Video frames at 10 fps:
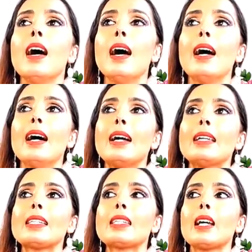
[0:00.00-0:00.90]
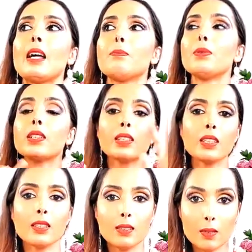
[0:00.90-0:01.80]
and I booked
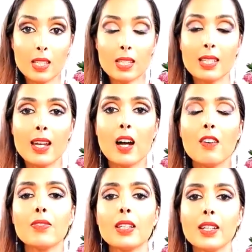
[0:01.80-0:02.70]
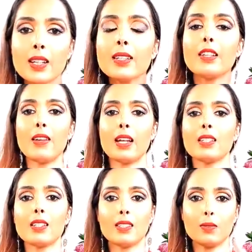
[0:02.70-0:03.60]
this day off the year in advance
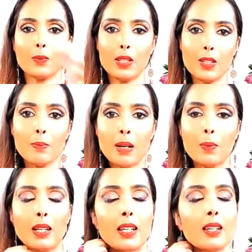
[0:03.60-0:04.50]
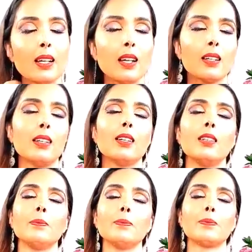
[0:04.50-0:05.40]
because we knew my wedding,
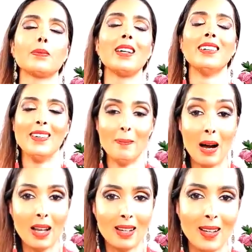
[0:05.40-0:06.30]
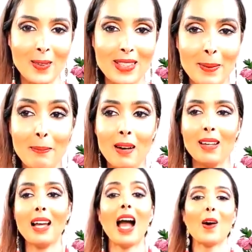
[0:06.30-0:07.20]
our
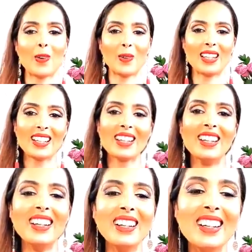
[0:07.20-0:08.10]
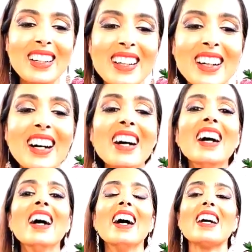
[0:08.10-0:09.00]
wedding,
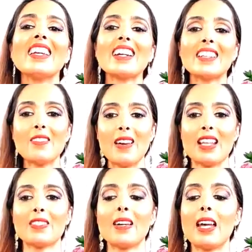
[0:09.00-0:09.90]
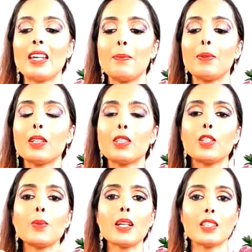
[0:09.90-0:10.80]
a year in advance, right? And I booked
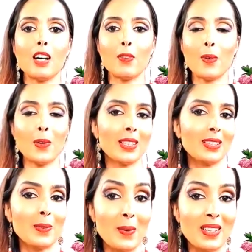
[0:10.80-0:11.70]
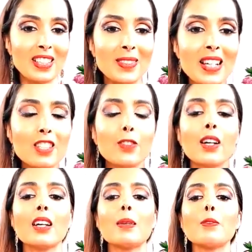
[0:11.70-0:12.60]
2 weeks off. We went to Greece for a
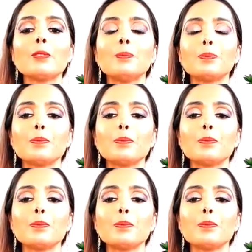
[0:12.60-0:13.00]
honeymoon,